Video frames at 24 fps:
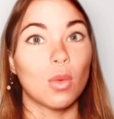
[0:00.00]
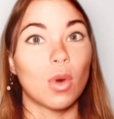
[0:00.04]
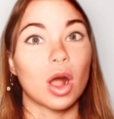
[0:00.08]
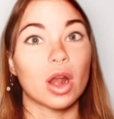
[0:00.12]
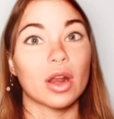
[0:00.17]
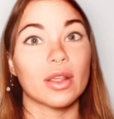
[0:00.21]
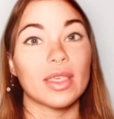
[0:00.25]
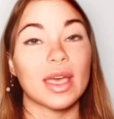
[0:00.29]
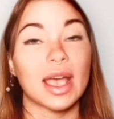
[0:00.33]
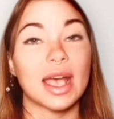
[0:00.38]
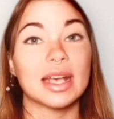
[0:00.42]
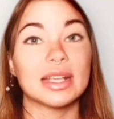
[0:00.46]

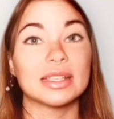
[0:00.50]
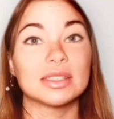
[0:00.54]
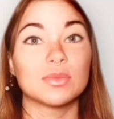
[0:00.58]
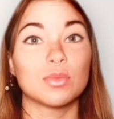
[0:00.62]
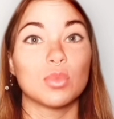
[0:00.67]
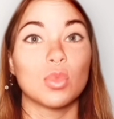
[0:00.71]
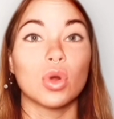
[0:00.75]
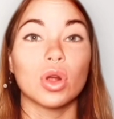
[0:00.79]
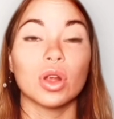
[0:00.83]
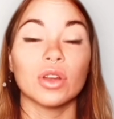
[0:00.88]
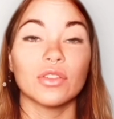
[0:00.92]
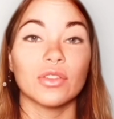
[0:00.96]
Water that has
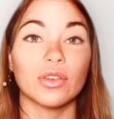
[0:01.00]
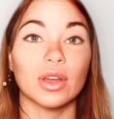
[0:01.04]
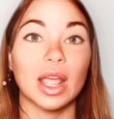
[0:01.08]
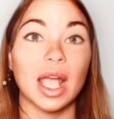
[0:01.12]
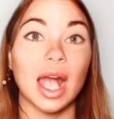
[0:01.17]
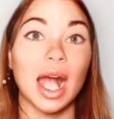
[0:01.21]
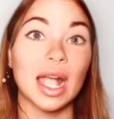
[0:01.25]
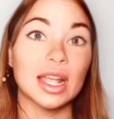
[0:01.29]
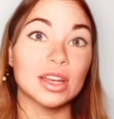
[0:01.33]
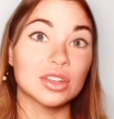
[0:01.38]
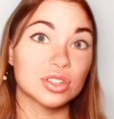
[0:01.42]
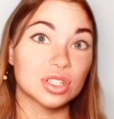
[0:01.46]
more free
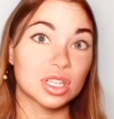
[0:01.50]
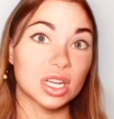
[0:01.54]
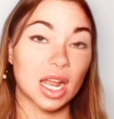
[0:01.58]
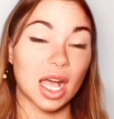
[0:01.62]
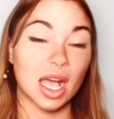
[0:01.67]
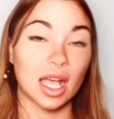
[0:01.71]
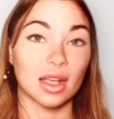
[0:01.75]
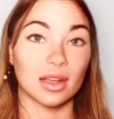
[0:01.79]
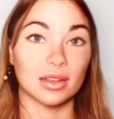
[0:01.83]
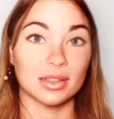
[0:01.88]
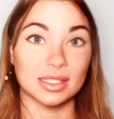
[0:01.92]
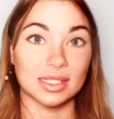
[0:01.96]
hydrogen
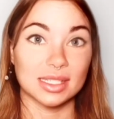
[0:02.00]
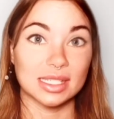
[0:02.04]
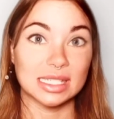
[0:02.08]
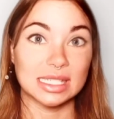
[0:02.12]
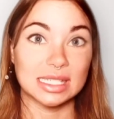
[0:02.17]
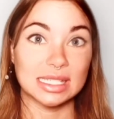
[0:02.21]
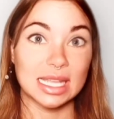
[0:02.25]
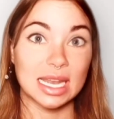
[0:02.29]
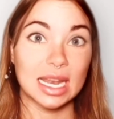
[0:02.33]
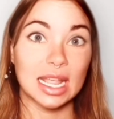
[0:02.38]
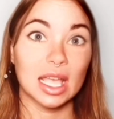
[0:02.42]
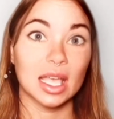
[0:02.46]
ions is
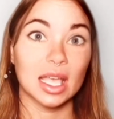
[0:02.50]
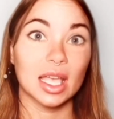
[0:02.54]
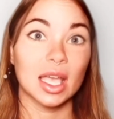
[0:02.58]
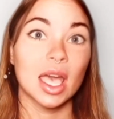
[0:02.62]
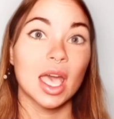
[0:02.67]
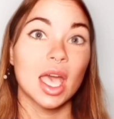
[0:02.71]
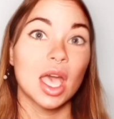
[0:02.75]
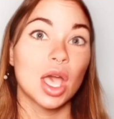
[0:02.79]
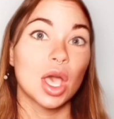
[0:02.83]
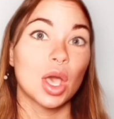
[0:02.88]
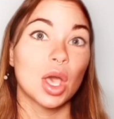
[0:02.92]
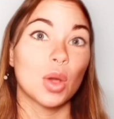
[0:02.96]
acidic,
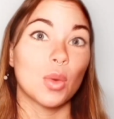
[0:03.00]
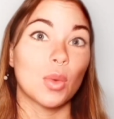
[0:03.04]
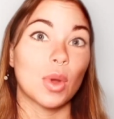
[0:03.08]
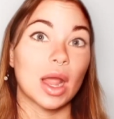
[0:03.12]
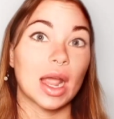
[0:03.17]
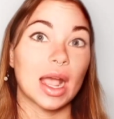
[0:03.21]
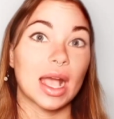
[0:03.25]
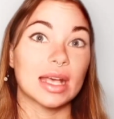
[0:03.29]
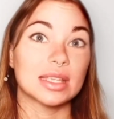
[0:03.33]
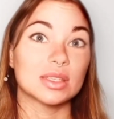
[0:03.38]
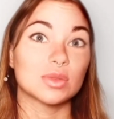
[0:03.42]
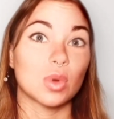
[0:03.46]

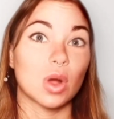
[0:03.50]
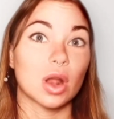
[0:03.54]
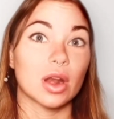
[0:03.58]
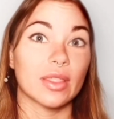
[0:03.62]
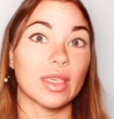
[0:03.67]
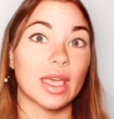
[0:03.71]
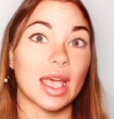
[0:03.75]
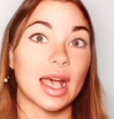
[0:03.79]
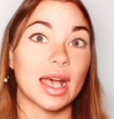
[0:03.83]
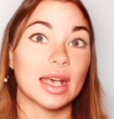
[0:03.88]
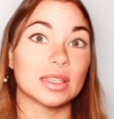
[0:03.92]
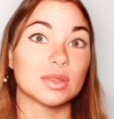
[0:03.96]
whereas water
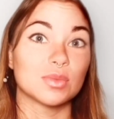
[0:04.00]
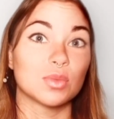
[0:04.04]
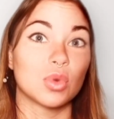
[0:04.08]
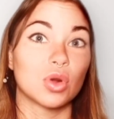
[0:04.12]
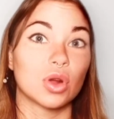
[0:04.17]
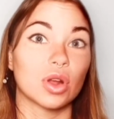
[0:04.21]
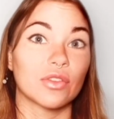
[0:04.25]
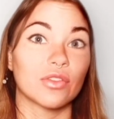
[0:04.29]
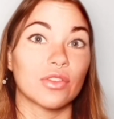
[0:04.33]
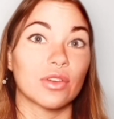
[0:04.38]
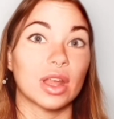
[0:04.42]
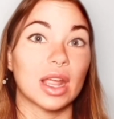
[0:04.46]
that has
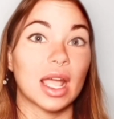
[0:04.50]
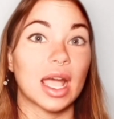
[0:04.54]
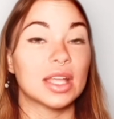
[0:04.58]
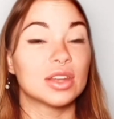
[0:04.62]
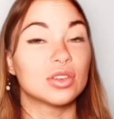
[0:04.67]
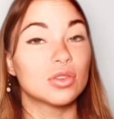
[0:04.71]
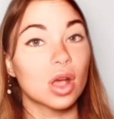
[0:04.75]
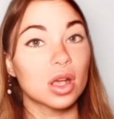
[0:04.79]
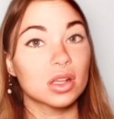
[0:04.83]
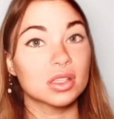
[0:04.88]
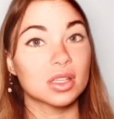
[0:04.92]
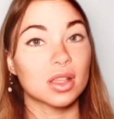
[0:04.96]
more free
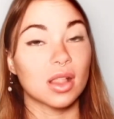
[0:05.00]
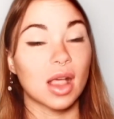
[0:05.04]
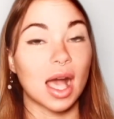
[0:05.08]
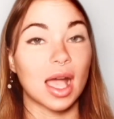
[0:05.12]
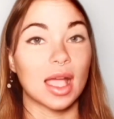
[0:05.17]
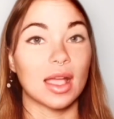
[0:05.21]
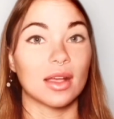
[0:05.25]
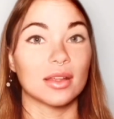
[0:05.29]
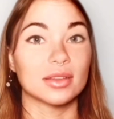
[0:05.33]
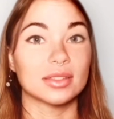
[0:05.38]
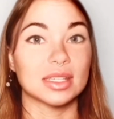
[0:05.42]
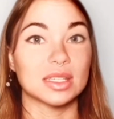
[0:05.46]
hydroxyl
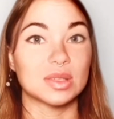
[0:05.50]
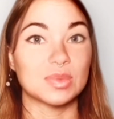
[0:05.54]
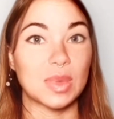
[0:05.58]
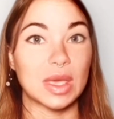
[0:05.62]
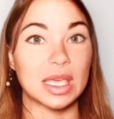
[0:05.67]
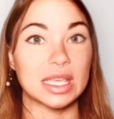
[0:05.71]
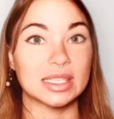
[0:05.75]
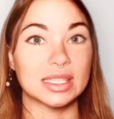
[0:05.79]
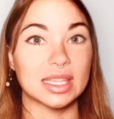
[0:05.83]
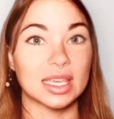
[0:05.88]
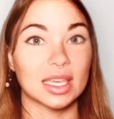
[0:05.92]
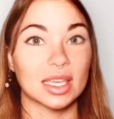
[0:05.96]
ions is
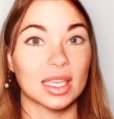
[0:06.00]
basic.